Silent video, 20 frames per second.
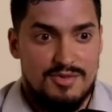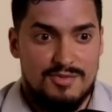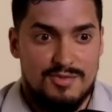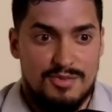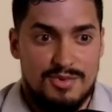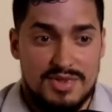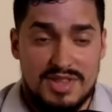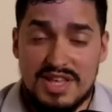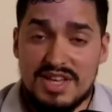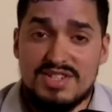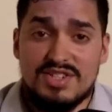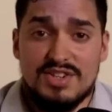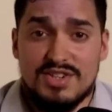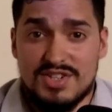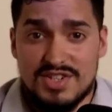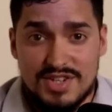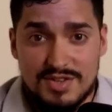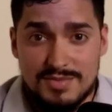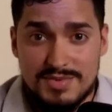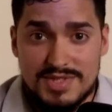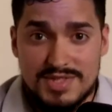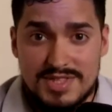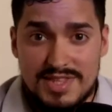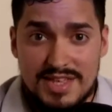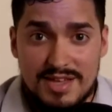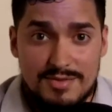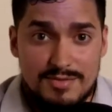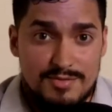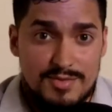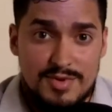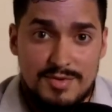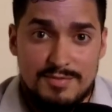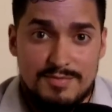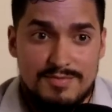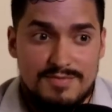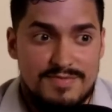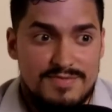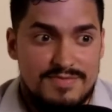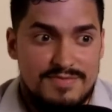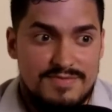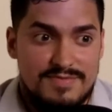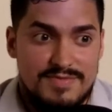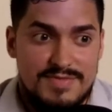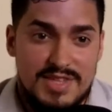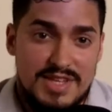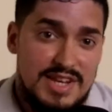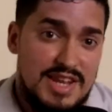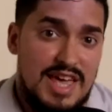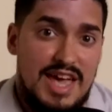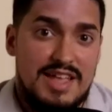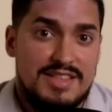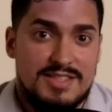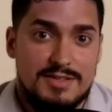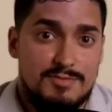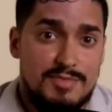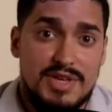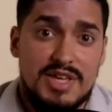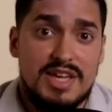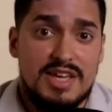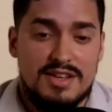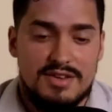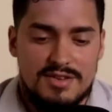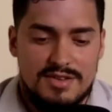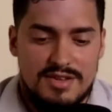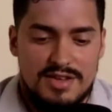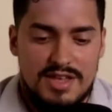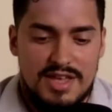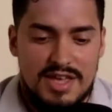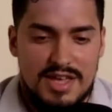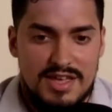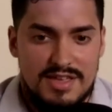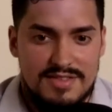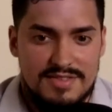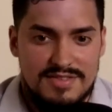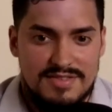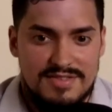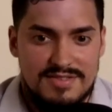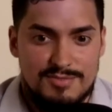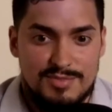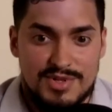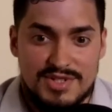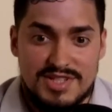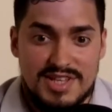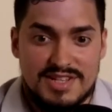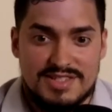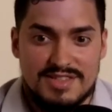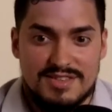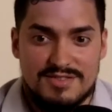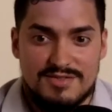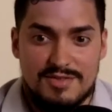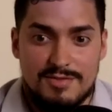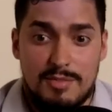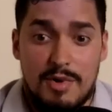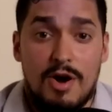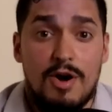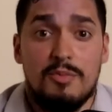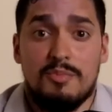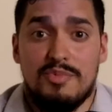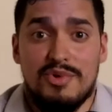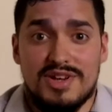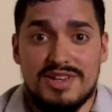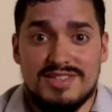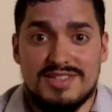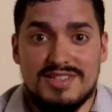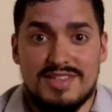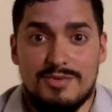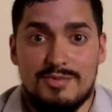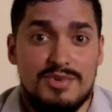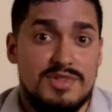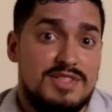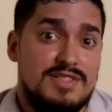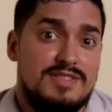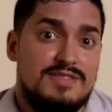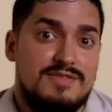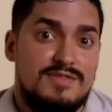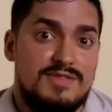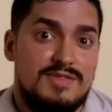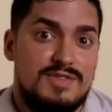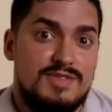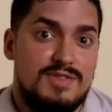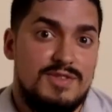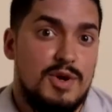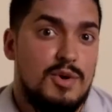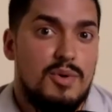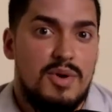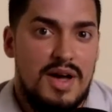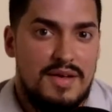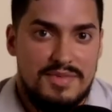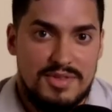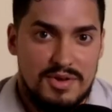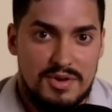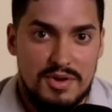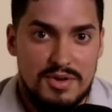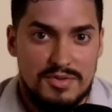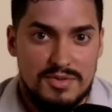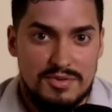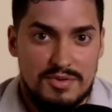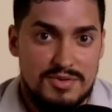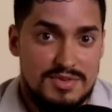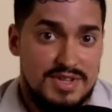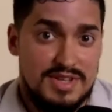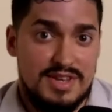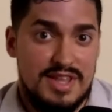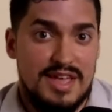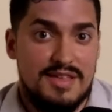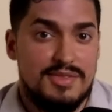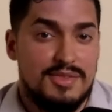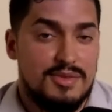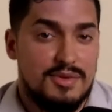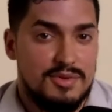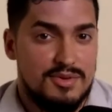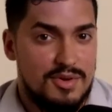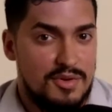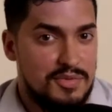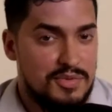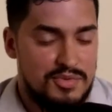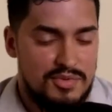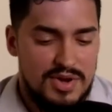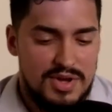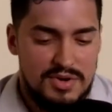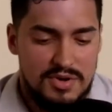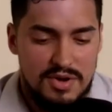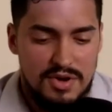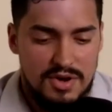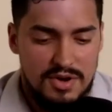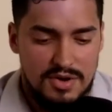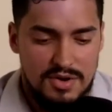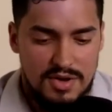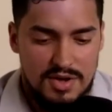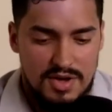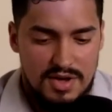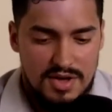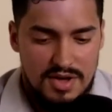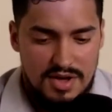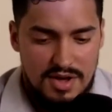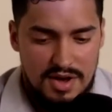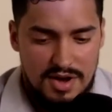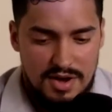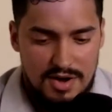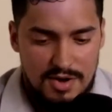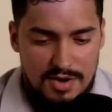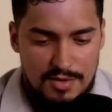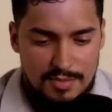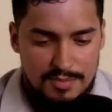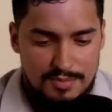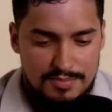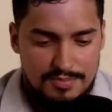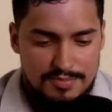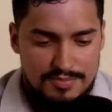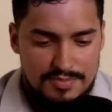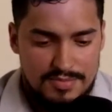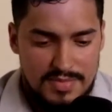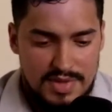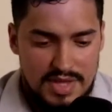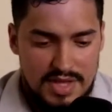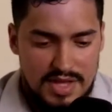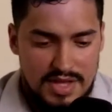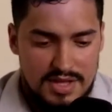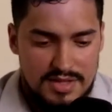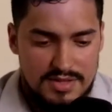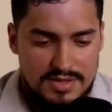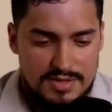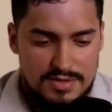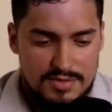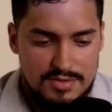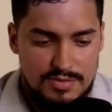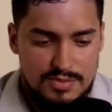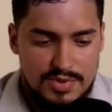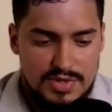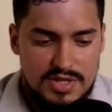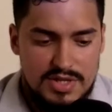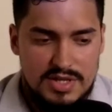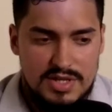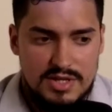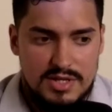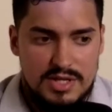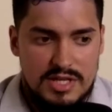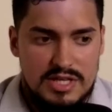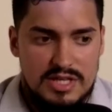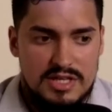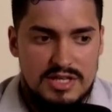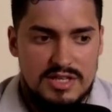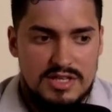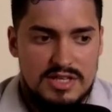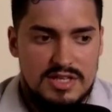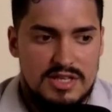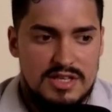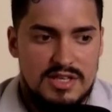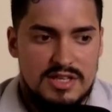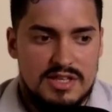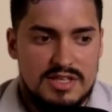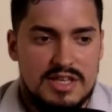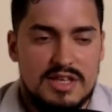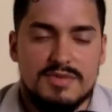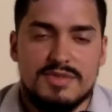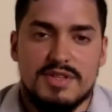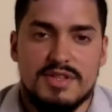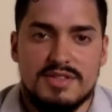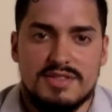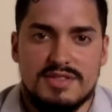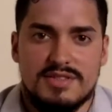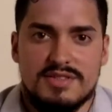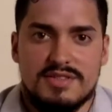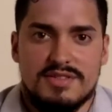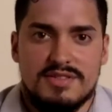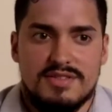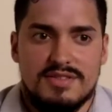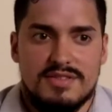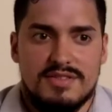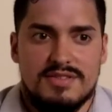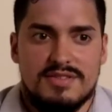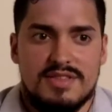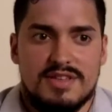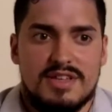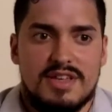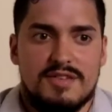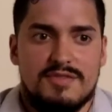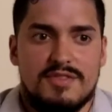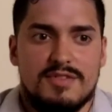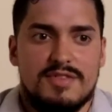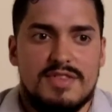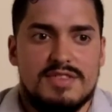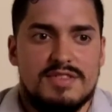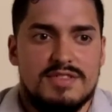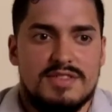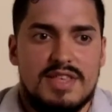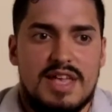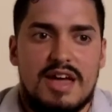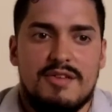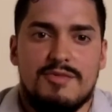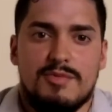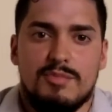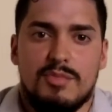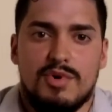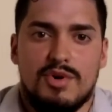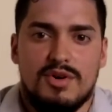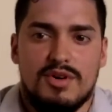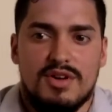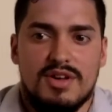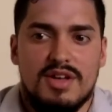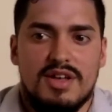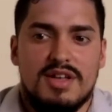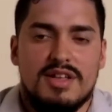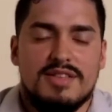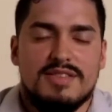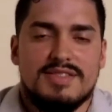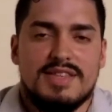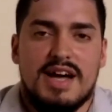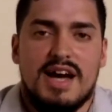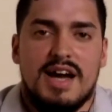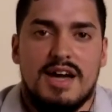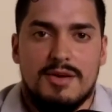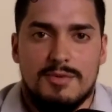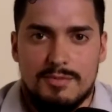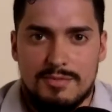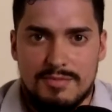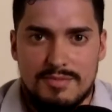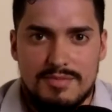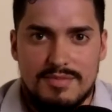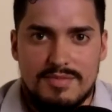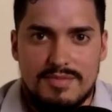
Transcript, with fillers: relationships that we didn't have to be in and protects us from heartbreaks that we don't have to go through or didn't have to go through at all. Um, and we, he, he gives us the gift of just having more time